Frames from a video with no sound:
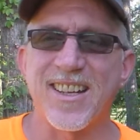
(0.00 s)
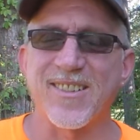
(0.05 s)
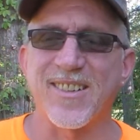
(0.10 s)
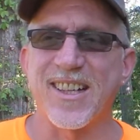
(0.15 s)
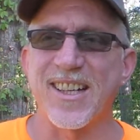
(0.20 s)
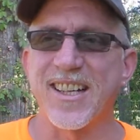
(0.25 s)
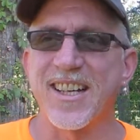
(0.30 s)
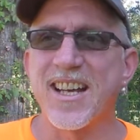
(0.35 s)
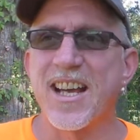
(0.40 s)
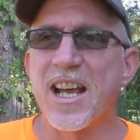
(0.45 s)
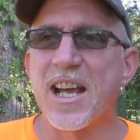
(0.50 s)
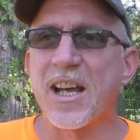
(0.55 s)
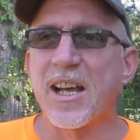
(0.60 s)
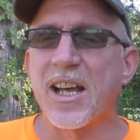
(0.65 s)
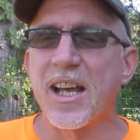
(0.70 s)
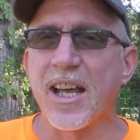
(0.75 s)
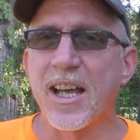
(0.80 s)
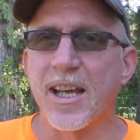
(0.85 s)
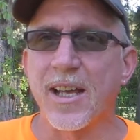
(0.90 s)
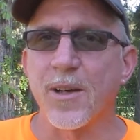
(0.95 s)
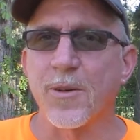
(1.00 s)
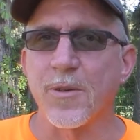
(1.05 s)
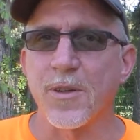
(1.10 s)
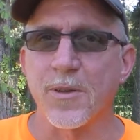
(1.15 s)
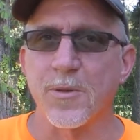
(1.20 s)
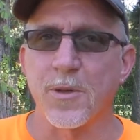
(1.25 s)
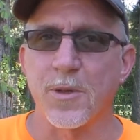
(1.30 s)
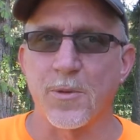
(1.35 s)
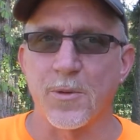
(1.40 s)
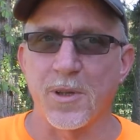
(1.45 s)
anyway, uh,
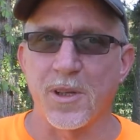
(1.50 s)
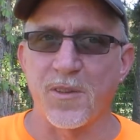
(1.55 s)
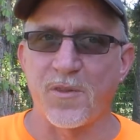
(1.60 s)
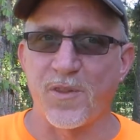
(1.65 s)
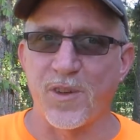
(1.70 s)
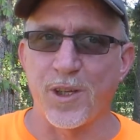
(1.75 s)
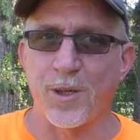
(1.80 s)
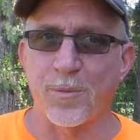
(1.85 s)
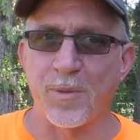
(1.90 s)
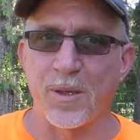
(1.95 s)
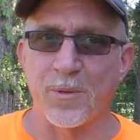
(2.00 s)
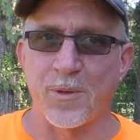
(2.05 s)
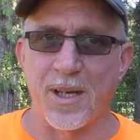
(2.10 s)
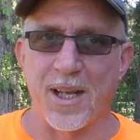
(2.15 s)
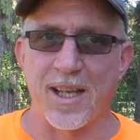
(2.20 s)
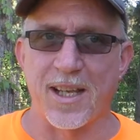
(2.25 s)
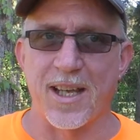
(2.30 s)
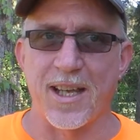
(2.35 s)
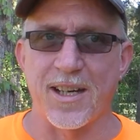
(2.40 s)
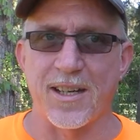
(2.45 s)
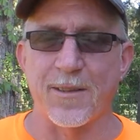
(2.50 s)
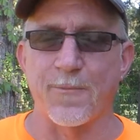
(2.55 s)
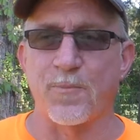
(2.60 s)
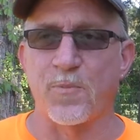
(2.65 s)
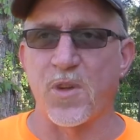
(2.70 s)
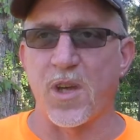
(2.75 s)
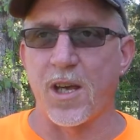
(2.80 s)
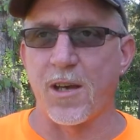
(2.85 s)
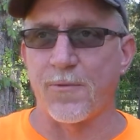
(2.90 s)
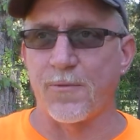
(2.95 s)
what, what, really feared me when I got it
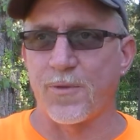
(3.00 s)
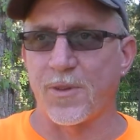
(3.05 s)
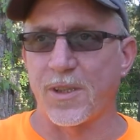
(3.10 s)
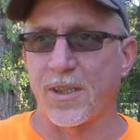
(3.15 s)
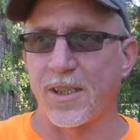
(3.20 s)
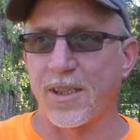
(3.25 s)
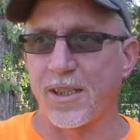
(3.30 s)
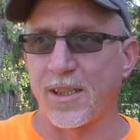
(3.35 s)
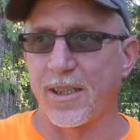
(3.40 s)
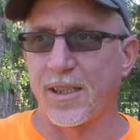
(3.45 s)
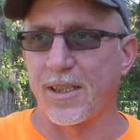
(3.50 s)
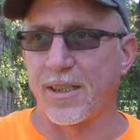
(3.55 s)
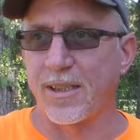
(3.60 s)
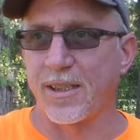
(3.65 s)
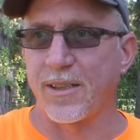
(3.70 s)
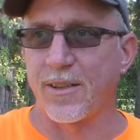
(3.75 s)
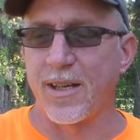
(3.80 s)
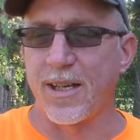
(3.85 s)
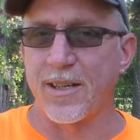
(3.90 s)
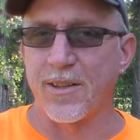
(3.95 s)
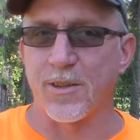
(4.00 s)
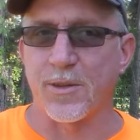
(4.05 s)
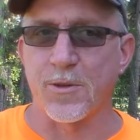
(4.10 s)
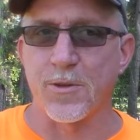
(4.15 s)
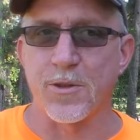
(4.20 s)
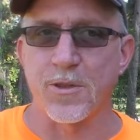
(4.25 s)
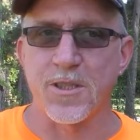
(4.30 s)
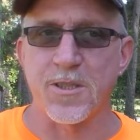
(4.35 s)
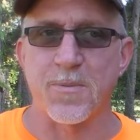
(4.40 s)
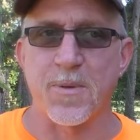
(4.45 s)
off of the, uh, you know, out of the
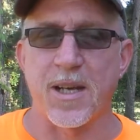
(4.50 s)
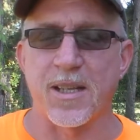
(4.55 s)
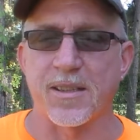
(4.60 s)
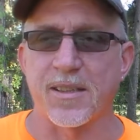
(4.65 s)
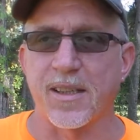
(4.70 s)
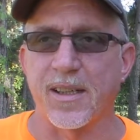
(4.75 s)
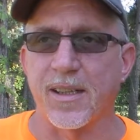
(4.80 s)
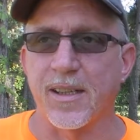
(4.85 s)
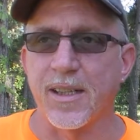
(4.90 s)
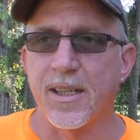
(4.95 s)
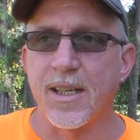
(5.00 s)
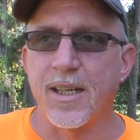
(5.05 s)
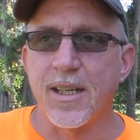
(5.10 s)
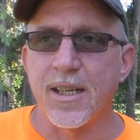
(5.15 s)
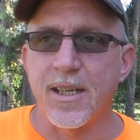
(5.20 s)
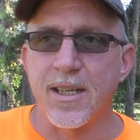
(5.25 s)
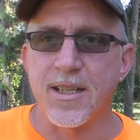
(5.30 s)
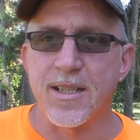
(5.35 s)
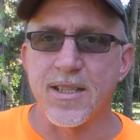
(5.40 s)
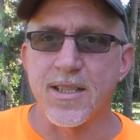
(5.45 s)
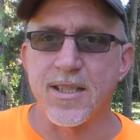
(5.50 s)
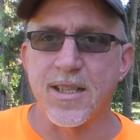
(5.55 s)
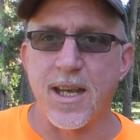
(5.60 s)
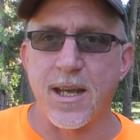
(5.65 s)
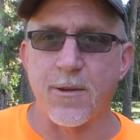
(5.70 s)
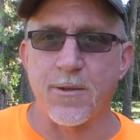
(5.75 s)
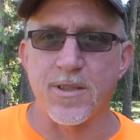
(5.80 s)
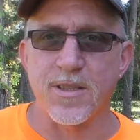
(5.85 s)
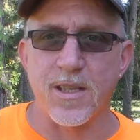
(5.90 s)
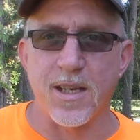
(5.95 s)
coal spot there is
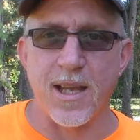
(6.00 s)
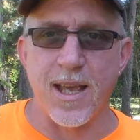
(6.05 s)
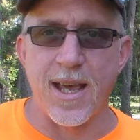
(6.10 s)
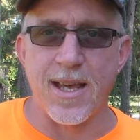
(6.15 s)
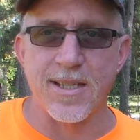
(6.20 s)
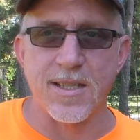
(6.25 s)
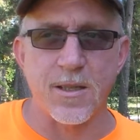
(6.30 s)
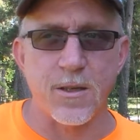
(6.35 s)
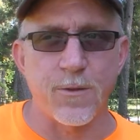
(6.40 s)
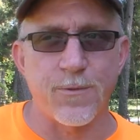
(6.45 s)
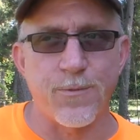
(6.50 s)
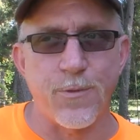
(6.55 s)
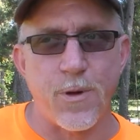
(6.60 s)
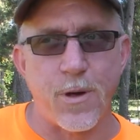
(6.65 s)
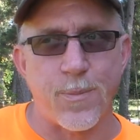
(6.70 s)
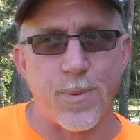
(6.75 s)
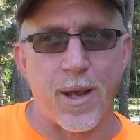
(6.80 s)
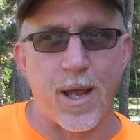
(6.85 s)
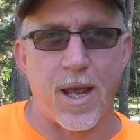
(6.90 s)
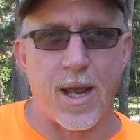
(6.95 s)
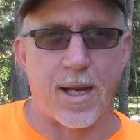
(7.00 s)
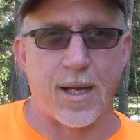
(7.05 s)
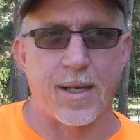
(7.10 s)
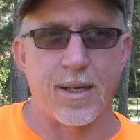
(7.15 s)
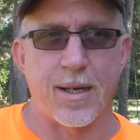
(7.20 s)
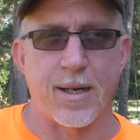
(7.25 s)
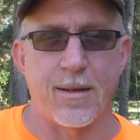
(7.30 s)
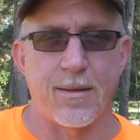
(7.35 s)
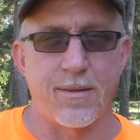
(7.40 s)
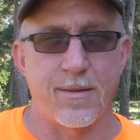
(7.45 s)
that was the last little four
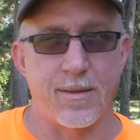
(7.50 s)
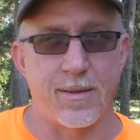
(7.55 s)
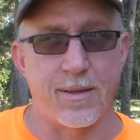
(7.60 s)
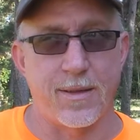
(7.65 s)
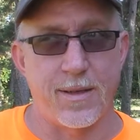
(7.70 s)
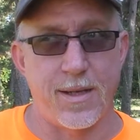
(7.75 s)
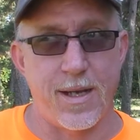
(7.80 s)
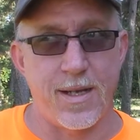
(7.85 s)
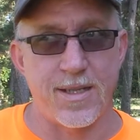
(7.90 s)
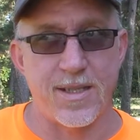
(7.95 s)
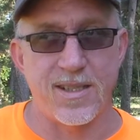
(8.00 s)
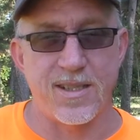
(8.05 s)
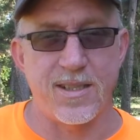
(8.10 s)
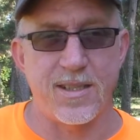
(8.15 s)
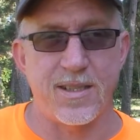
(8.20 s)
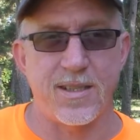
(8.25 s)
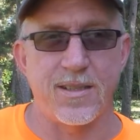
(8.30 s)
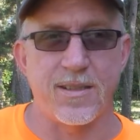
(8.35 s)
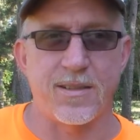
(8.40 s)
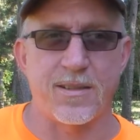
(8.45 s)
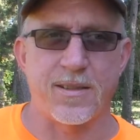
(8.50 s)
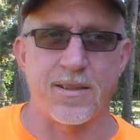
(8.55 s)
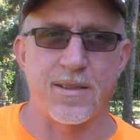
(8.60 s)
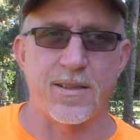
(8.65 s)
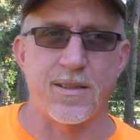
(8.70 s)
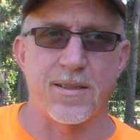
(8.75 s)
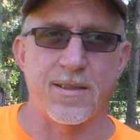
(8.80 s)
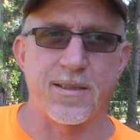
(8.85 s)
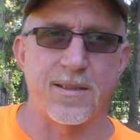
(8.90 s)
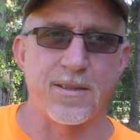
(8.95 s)
pack. And I asked the,
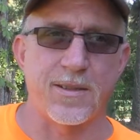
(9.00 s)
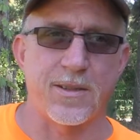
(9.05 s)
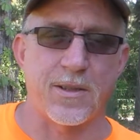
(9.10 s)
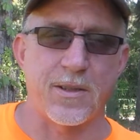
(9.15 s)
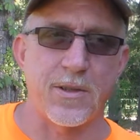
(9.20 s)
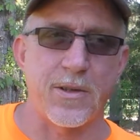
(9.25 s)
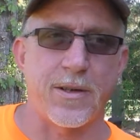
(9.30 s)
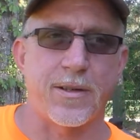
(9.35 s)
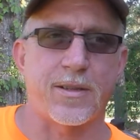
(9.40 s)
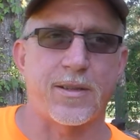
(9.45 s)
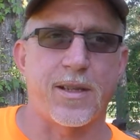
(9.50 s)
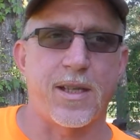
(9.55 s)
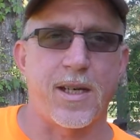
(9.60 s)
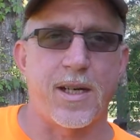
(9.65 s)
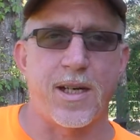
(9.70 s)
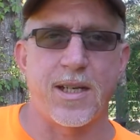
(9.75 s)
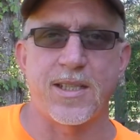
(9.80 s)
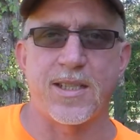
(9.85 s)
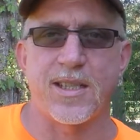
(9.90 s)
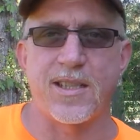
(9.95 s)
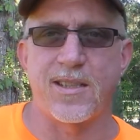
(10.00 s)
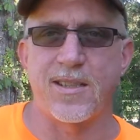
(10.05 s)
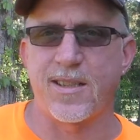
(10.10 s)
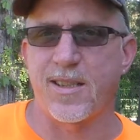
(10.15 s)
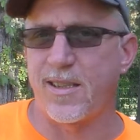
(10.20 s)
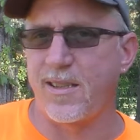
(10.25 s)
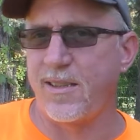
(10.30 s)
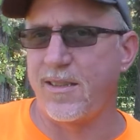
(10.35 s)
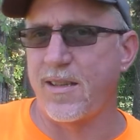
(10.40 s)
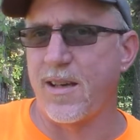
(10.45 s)
the, the clerk there, I said,
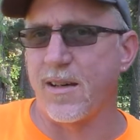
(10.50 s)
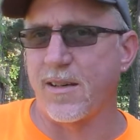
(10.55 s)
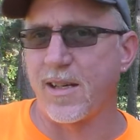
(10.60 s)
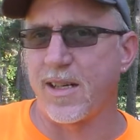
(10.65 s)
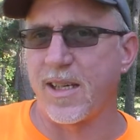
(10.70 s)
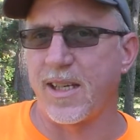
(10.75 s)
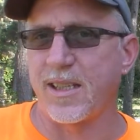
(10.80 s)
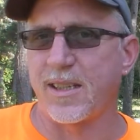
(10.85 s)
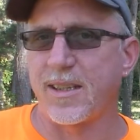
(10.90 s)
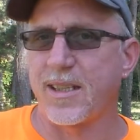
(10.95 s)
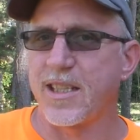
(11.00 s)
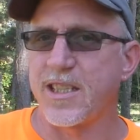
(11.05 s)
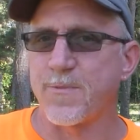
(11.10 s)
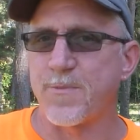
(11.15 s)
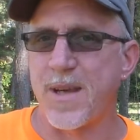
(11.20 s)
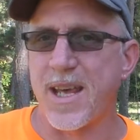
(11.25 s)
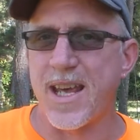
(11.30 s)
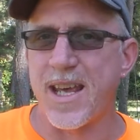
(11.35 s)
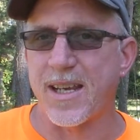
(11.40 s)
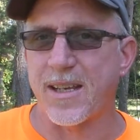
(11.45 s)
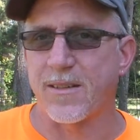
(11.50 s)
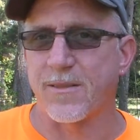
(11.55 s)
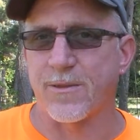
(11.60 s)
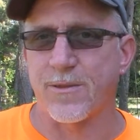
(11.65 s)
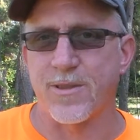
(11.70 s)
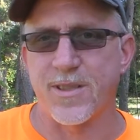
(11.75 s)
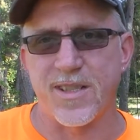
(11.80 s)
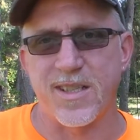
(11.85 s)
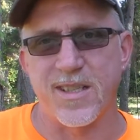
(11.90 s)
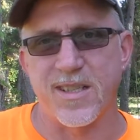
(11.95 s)
y'all going to get these back?
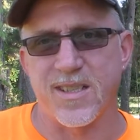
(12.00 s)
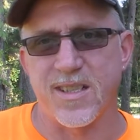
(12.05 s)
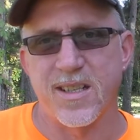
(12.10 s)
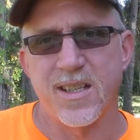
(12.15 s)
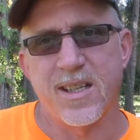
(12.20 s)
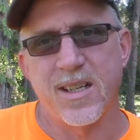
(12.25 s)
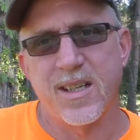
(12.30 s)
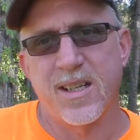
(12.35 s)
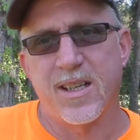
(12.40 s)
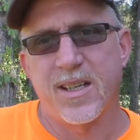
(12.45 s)
And of course, he's,